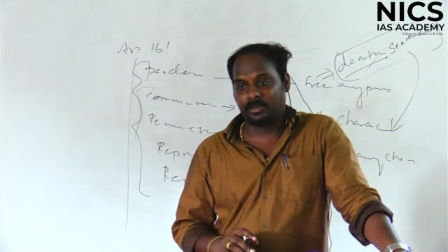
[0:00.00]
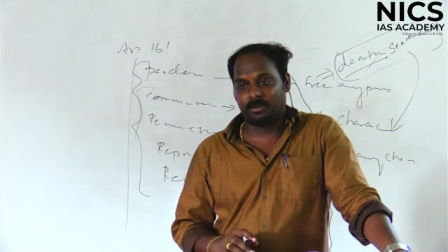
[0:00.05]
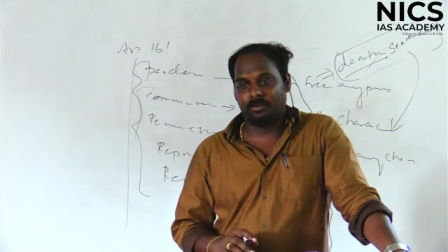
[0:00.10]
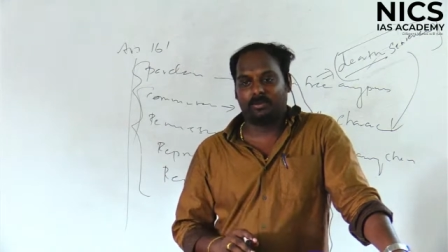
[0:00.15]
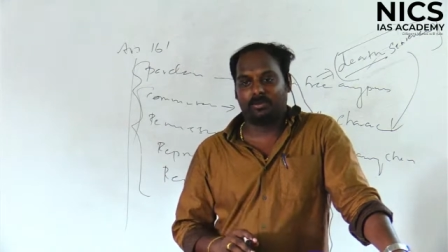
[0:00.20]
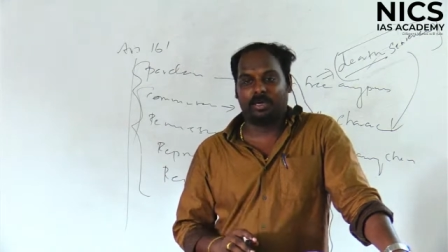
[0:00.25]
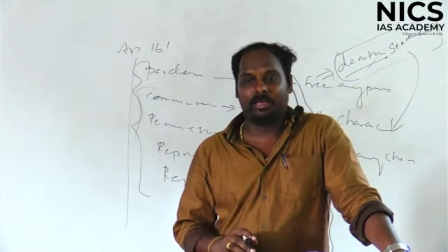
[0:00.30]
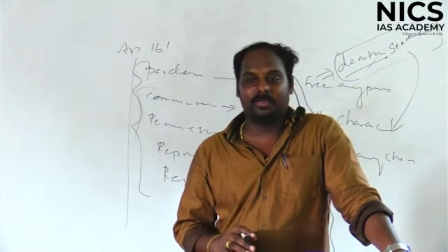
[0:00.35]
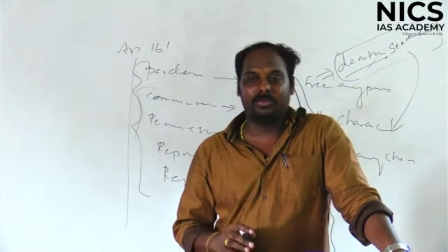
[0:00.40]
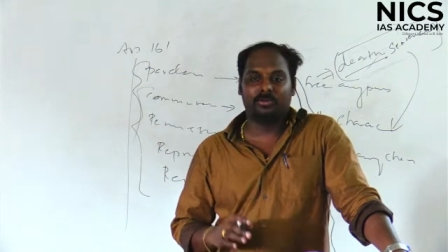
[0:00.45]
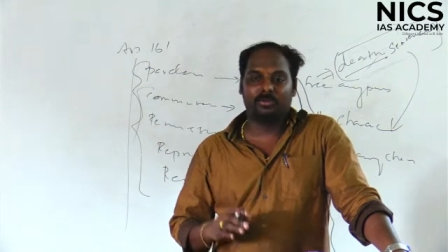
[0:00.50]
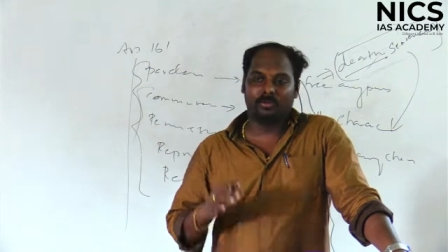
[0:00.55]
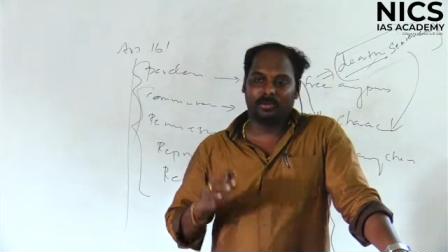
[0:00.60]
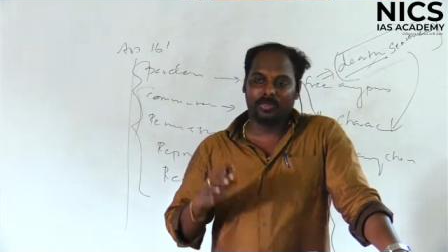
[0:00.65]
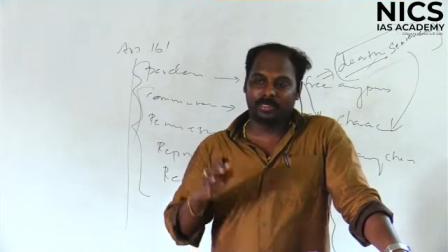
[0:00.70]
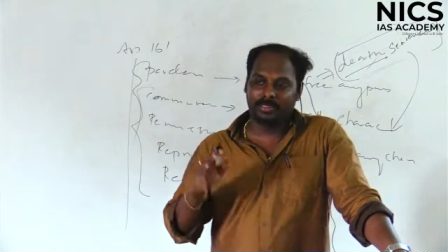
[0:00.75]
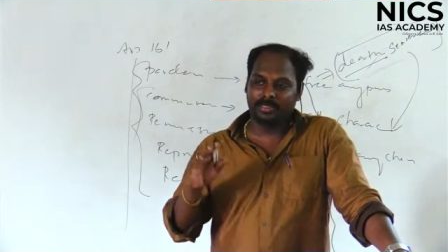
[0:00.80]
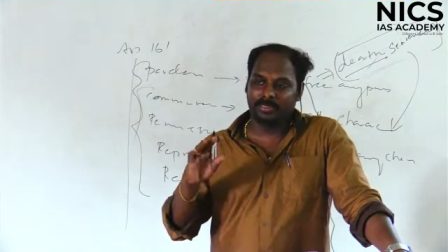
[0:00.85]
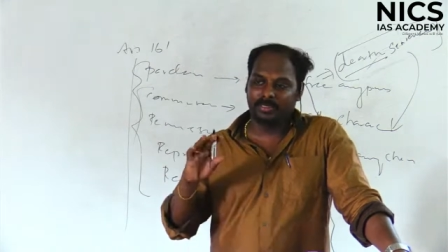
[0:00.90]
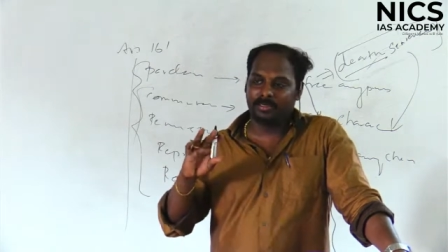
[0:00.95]

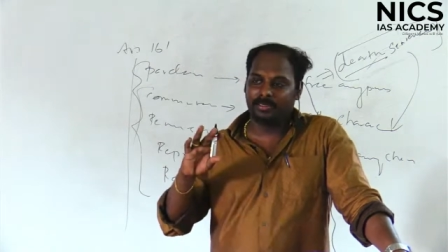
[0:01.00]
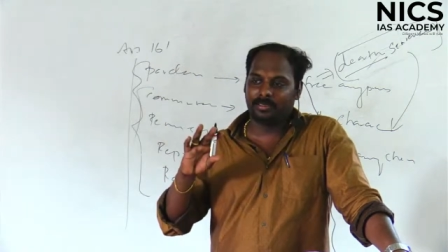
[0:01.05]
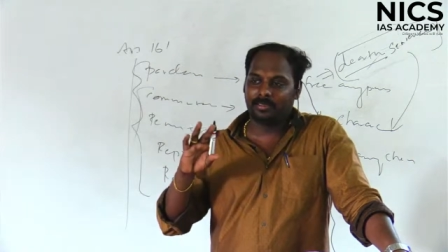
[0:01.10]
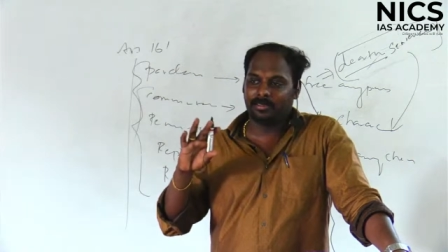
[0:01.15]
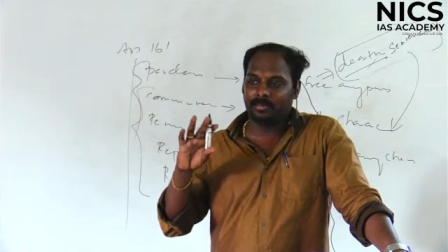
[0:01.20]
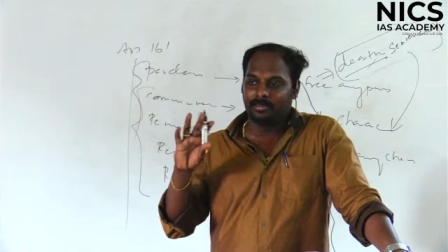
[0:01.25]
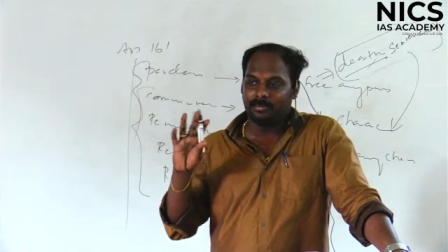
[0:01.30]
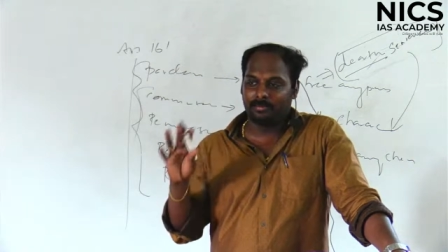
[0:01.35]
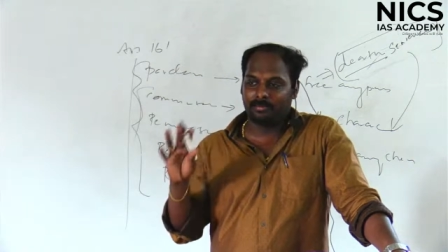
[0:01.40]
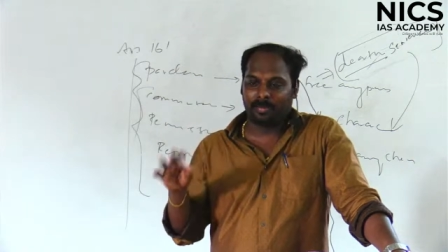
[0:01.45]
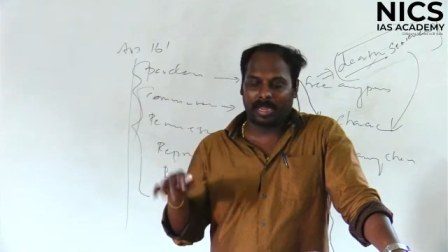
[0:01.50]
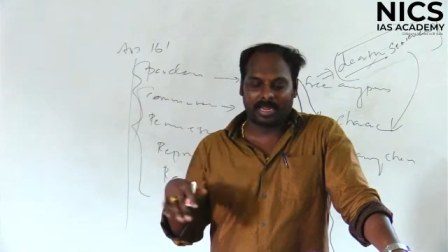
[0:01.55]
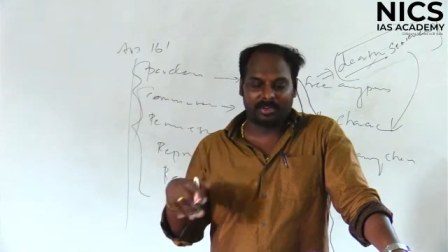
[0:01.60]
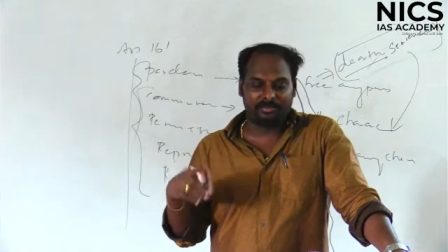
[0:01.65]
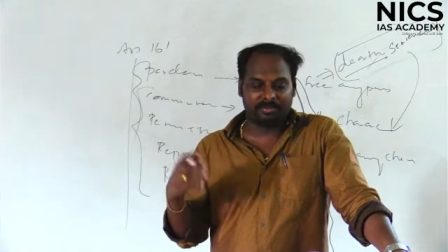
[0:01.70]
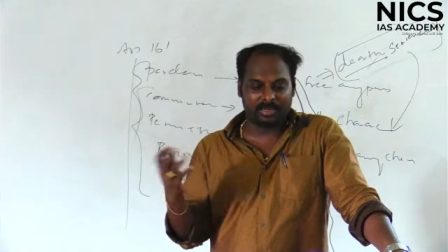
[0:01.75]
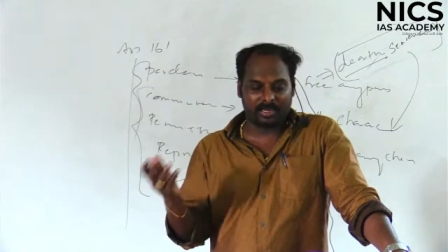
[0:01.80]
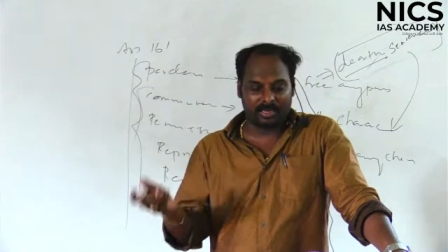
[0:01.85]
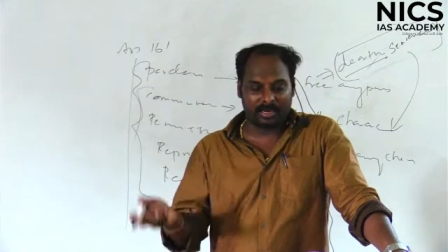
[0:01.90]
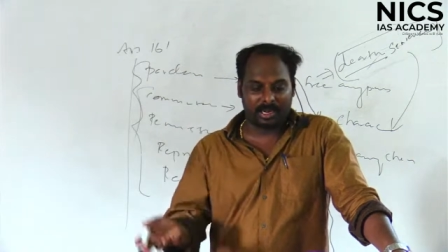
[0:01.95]
to
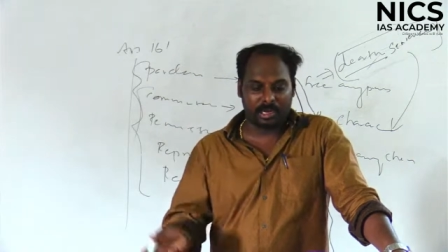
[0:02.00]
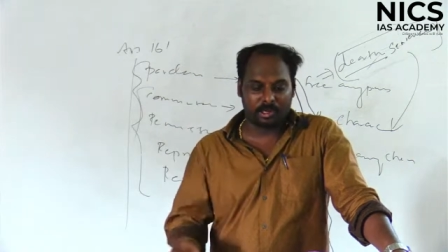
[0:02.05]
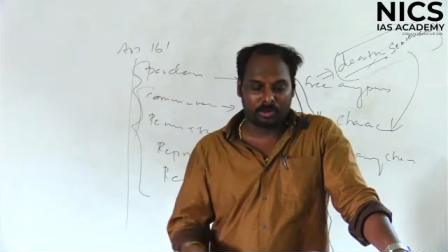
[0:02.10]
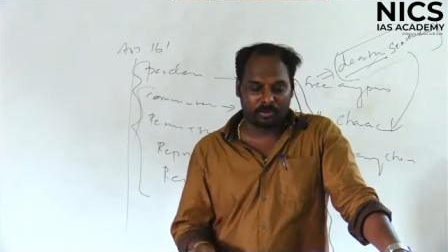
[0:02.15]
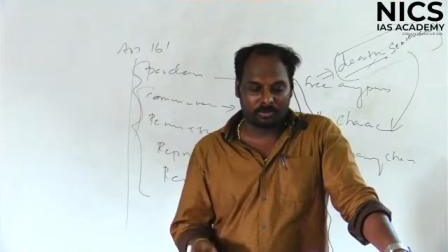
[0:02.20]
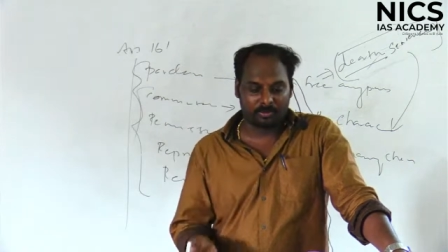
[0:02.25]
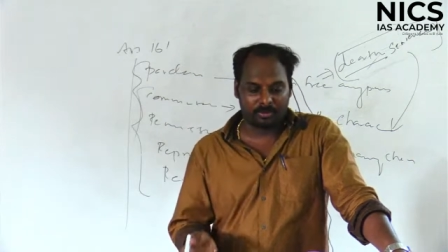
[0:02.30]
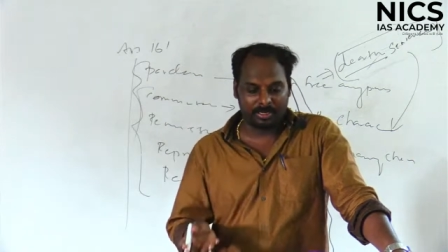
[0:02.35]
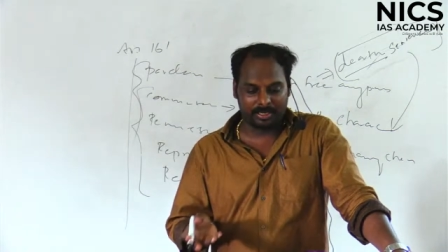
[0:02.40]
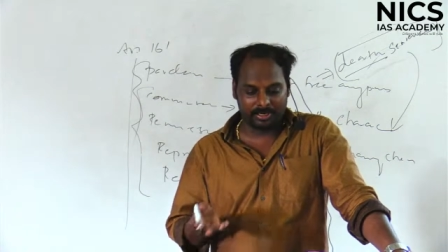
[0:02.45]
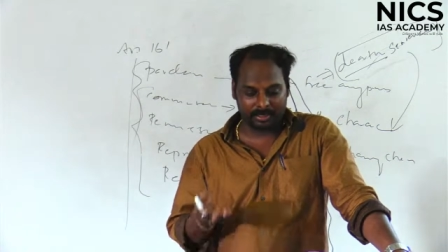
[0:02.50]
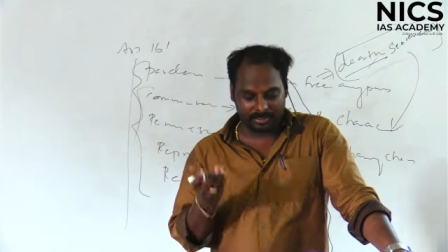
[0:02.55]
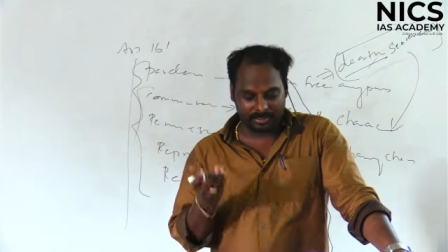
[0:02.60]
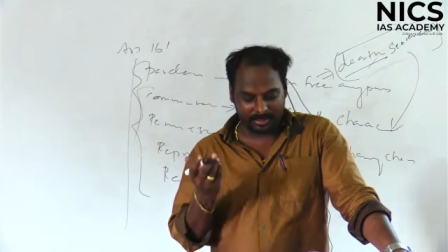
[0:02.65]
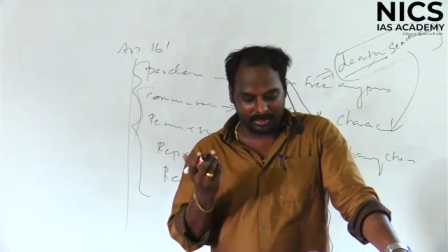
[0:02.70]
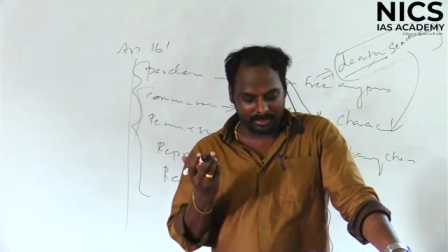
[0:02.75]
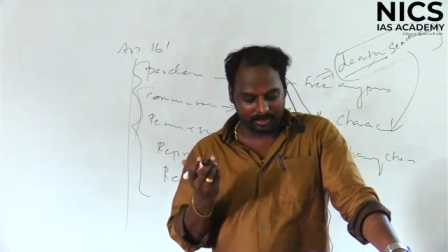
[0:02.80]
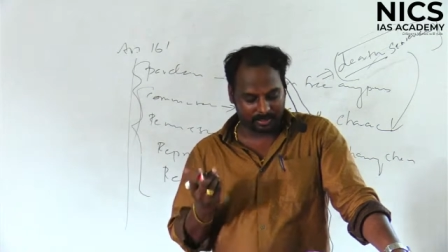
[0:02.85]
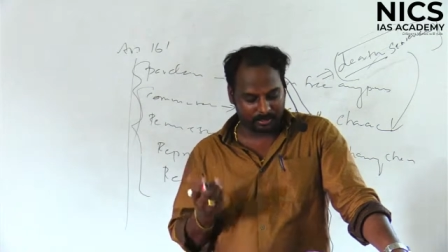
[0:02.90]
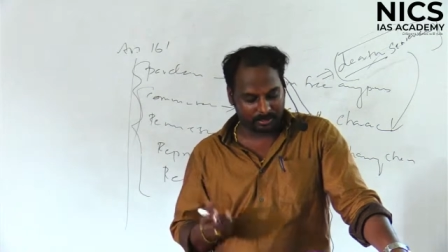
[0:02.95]

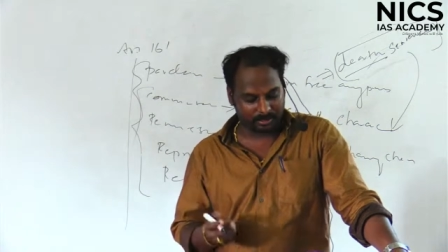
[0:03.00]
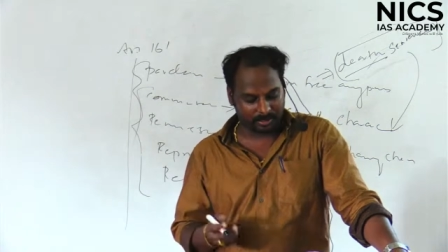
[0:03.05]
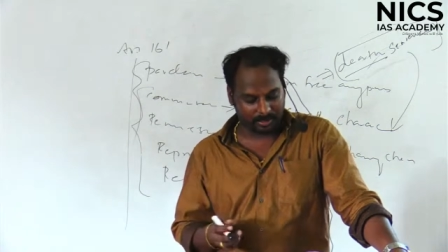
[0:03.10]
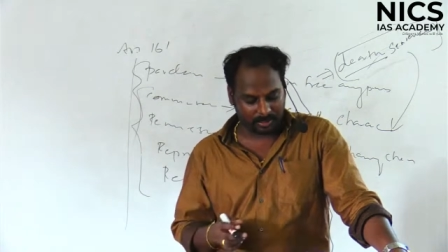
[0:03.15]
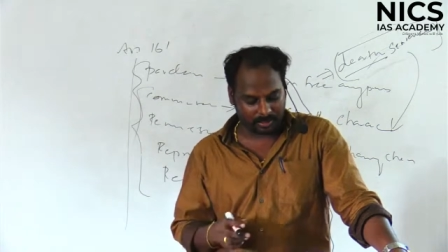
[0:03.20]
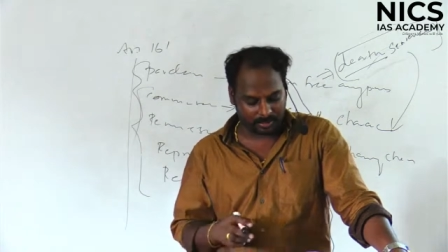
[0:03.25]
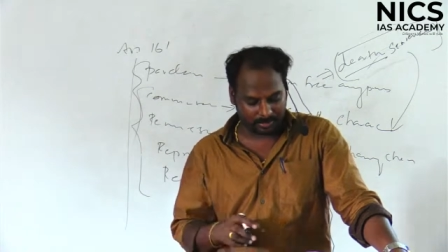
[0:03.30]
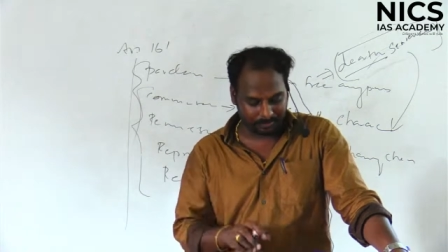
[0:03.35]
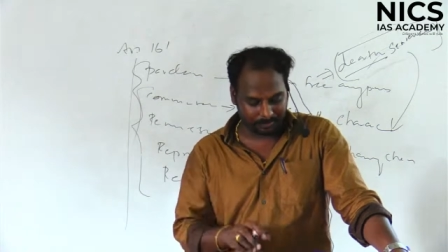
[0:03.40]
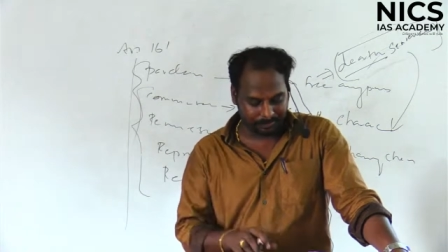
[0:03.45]
backfire.